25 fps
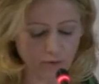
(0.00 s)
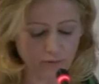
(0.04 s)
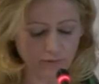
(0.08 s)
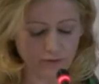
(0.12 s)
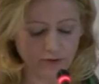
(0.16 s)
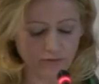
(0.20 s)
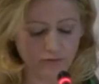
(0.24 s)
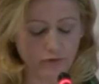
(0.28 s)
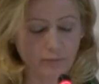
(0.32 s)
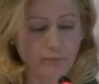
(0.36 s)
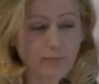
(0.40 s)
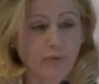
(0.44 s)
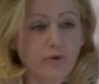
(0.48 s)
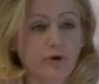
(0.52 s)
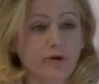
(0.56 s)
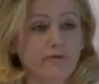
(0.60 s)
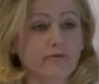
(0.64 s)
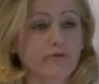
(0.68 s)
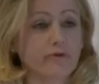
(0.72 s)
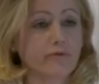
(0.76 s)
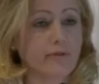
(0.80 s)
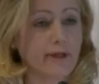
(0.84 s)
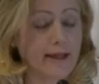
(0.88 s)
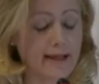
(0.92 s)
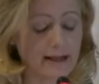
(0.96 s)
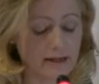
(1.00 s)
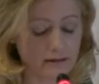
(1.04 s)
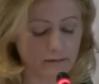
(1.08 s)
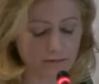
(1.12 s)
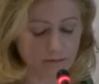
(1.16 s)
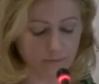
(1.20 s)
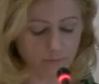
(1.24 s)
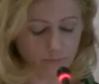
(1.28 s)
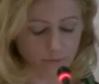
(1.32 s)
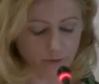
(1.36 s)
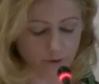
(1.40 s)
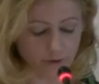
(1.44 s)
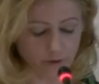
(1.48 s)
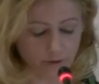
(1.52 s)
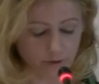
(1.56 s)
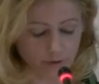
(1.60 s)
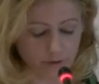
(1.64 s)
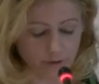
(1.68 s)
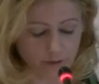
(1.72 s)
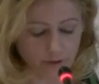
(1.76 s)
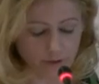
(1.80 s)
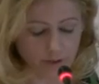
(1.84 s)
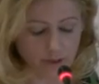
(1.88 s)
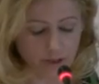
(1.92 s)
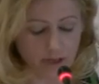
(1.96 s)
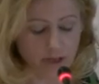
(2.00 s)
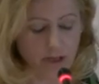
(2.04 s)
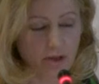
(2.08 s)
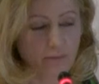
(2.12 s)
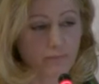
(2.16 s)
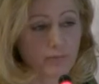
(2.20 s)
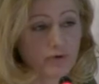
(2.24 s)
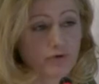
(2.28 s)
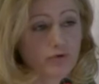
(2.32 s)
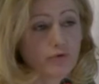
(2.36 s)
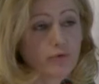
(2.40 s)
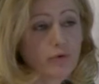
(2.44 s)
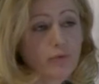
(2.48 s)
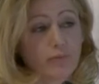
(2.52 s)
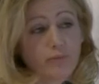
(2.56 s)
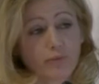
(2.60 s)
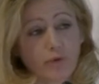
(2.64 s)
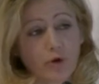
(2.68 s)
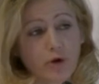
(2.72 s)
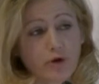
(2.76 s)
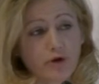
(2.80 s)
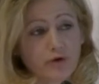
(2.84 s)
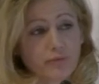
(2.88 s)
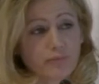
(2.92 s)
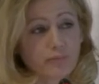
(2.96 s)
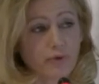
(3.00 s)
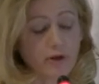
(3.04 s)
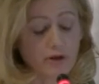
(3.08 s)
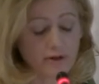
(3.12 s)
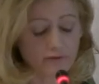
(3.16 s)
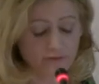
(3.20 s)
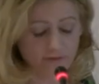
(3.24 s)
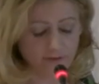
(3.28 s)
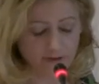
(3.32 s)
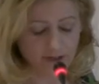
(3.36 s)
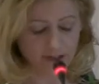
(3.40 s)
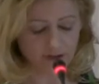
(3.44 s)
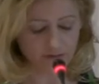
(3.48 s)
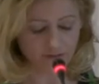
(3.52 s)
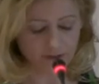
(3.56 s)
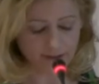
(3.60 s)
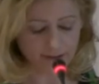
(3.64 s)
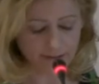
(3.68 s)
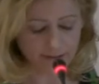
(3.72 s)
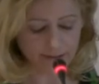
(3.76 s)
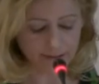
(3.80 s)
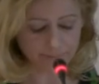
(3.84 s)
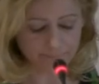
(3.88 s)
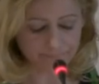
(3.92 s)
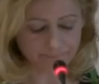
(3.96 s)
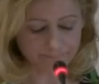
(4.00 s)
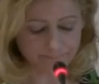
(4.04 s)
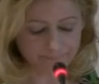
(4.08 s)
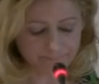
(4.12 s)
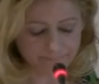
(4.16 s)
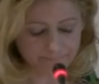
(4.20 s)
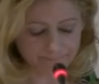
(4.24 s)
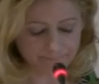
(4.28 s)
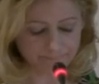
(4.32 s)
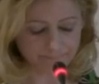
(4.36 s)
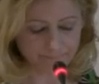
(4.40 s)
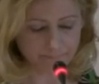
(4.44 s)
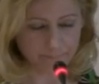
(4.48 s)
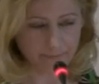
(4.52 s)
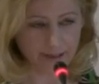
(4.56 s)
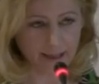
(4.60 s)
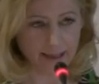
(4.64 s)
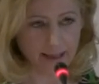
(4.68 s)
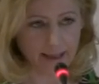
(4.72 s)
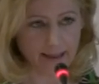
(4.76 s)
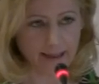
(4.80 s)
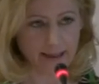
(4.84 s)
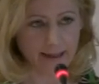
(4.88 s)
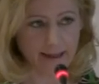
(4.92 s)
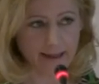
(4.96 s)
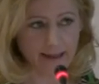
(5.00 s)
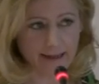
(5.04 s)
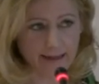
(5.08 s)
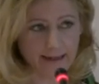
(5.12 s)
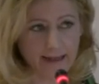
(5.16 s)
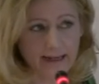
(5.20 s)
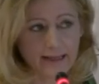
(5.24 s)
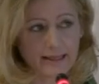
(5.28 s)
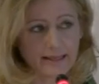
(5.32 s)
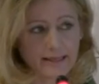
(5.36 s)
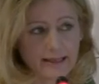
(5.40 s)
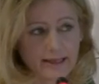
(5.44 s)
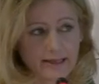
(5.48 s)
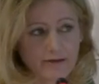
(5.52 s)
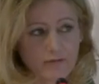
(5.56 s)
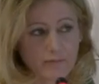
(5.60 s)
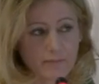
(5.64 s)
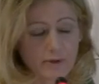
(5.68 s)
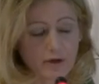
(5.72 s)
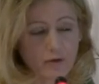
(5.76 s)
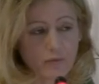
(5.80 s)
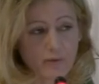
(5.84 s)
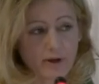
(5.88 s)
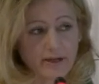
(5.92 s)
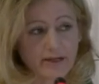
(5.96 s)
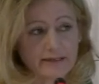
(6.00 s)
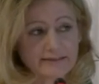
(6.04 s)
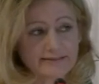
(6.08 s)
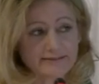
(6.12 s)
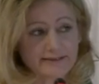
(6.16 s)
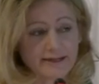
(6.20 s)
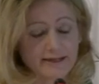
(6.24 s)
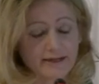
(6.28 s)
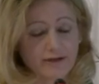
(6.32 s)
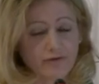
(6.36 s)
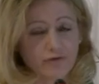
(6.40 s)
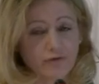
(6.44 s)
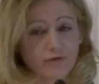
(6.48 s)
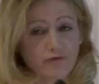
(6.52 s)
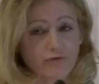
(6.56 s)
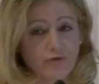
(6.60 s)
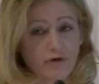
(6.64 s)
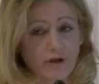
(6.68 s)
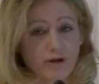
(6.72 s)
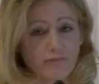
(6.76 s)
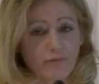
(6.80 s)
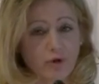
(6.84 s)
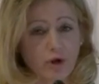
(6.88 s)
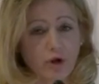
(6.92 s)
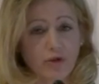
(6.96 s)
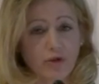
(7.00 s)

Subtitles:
only supported to the HELCOM work, but to a broader policy agenda. And I think it would be quite exciting to follow